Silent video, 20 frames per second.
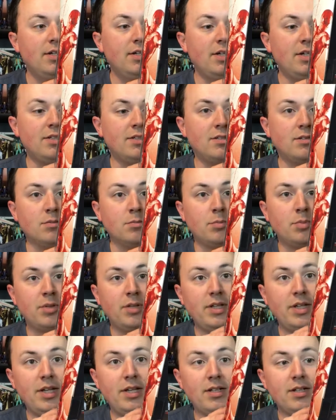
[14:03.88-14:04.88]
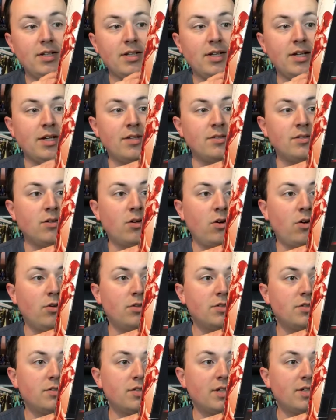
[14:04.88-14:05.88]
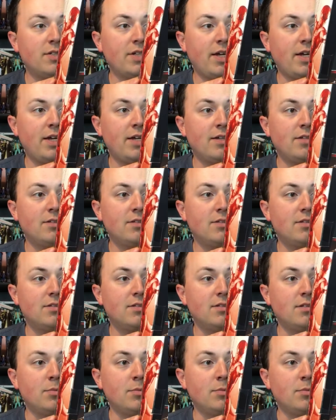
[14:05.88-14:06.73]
It's complete, it has all 6 hands.